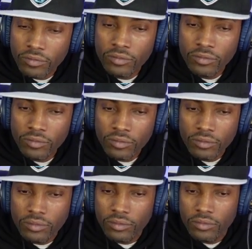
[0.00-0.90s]

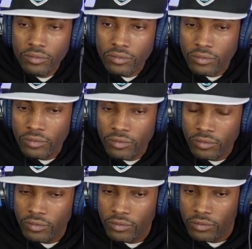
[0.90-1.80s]

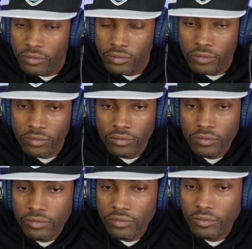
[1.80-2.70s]

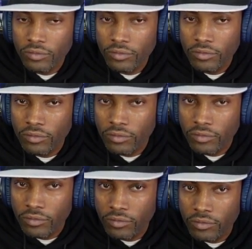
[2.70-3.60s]

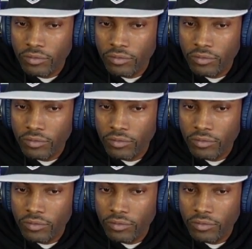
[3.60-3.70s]
This person isn't speaking.